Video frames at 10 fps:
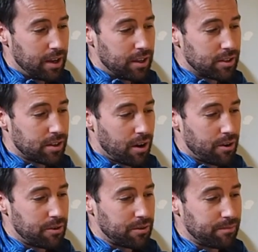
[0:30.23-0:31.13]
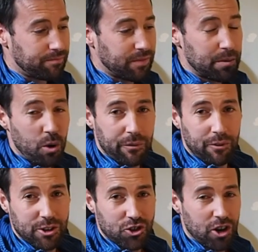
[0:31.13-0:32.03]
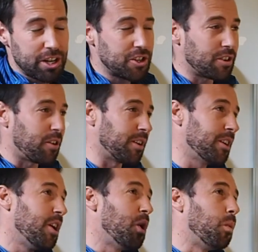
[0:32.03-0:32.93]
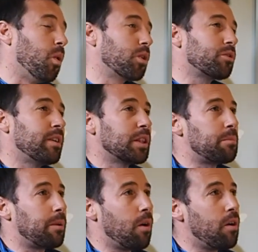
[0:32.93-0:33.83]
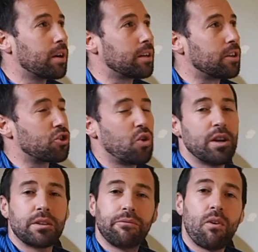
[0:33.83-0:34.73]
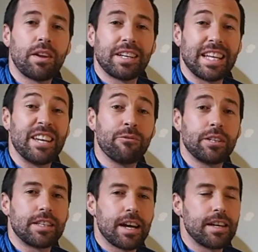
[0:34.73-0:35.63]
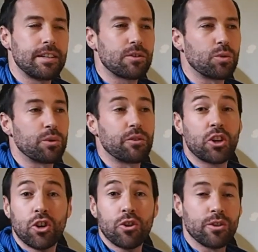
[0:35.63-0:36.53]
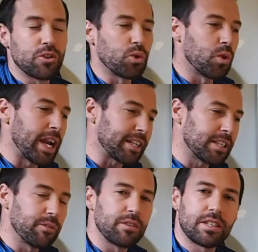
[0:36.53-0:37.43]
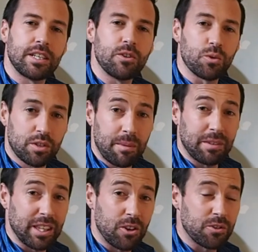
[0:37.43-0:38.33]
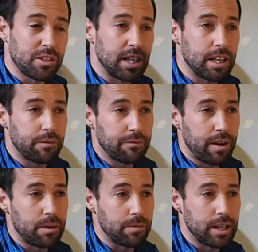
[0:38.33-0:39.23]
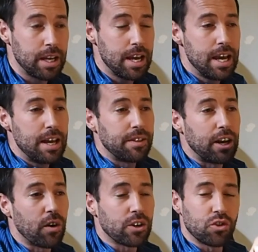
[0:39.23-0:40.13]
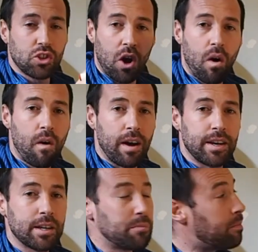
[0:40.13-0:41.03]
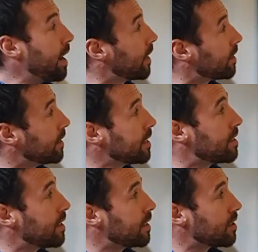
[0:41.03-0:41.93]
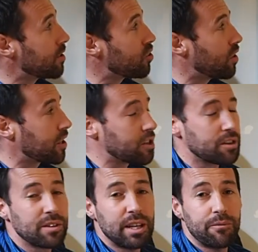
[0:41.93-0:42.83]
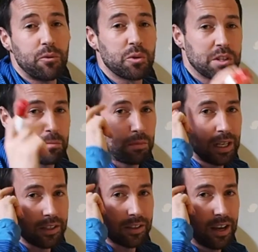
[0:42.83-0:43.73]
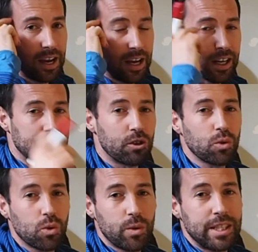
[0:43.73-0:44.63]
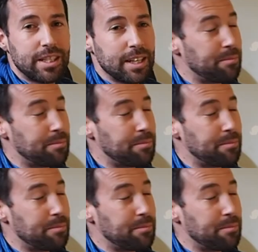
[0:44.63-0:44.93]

So in my frustration, I walked around the block and I tried to find an everyday sort of occurrence or activity or something that I was seeing in front of me that I could tie back to this sentence structure and therefore cement. Kei roto I te